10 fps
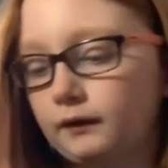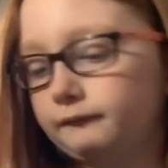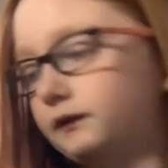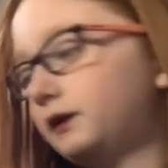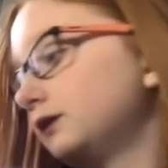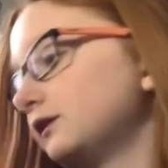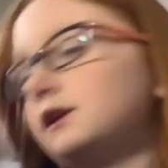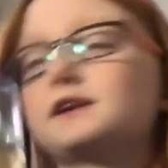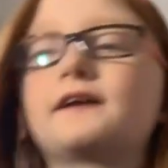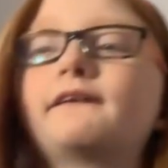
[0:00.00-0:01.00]
I'm just
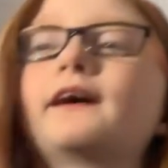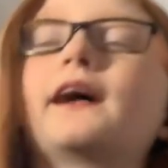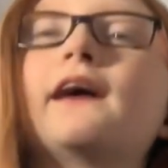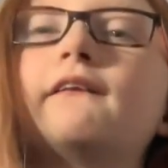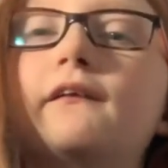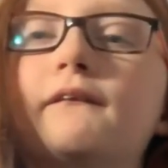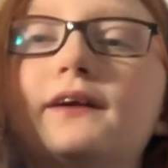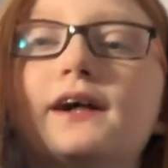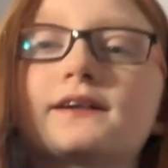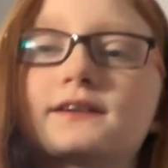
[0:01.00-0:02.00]
using stuff that I have on
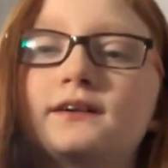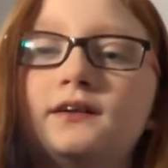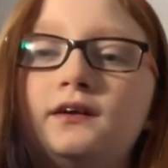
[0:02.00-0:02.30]
my desk.